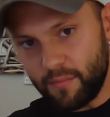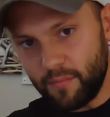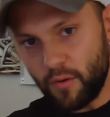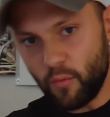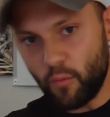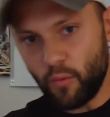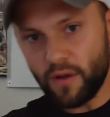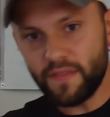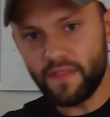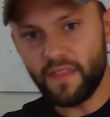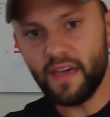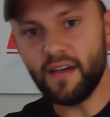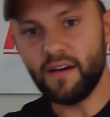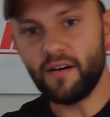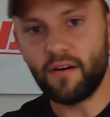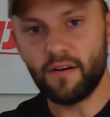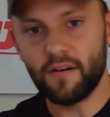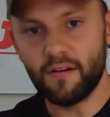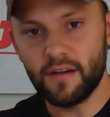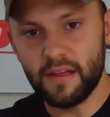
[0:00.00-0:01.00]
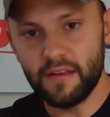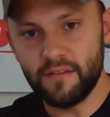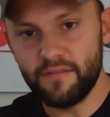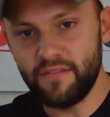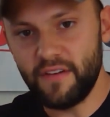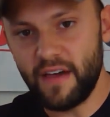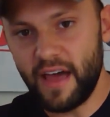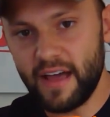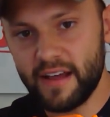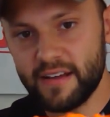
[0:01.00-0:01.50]
What they are, in
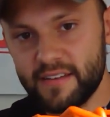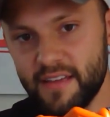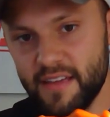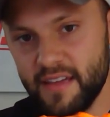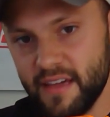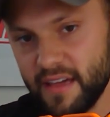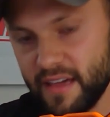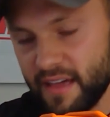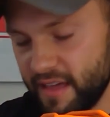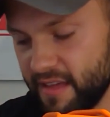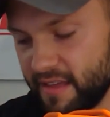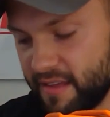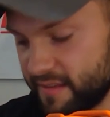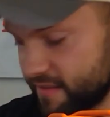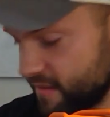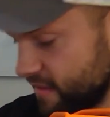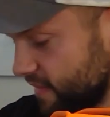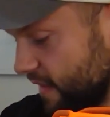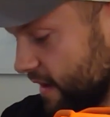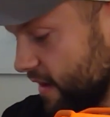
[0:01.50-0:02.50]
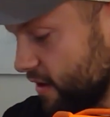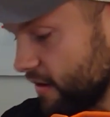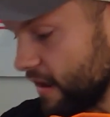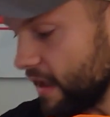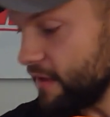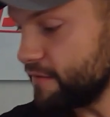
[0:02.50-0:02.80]
fact, is they're a